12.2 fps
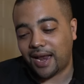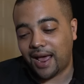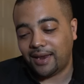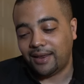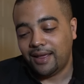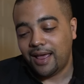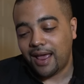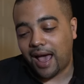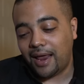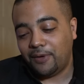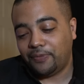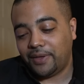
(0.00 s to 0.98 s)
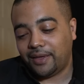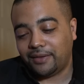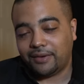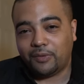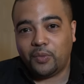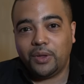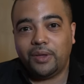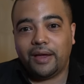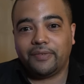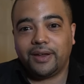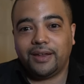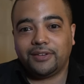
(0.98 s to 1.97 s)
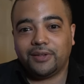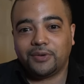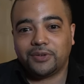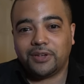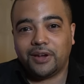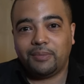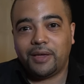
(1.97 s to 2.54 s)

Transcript: I don't think it will ever get Social Security.